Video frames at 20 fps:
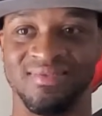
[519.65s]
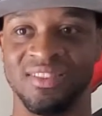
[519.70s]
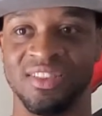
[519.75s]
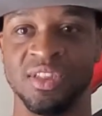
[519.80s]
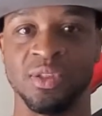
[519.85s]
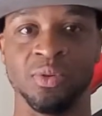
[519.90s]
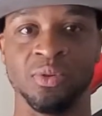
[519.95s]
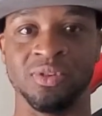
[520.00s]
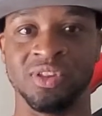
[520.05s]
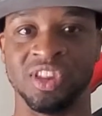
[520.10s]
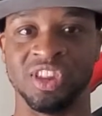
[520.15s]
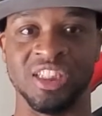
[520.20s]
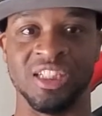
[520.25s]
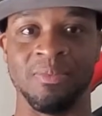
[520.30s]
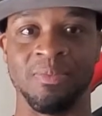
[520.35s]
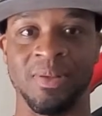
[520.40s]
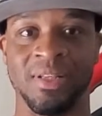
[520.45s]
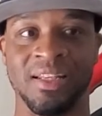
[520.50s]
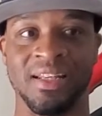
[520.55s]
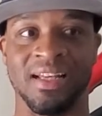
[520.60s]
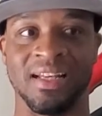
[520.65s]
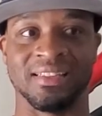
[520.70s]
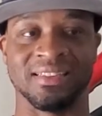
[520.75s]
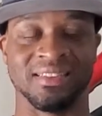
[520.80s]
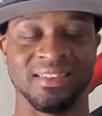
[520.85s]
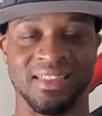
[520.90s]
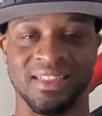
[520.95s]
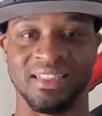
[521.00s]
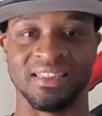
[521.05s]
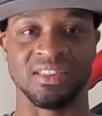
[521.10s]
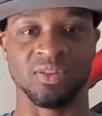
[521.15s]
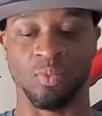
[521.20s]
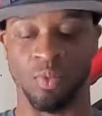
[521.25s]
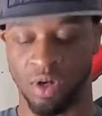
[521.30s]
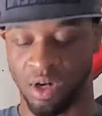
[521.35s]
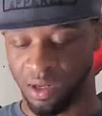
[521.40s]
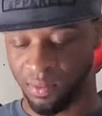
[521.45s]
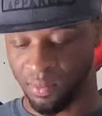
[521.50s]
use GPS to get to where I'm